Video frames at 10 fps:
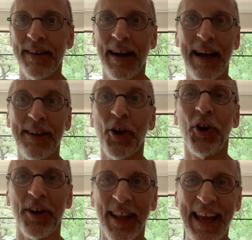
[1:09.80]
I
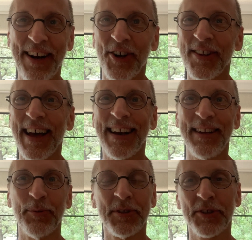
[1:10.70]
learned later that
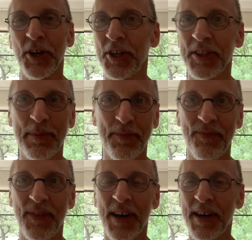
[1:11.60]
it was called
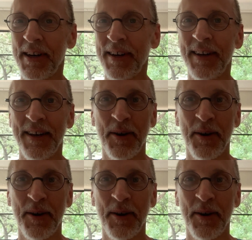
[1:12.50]
the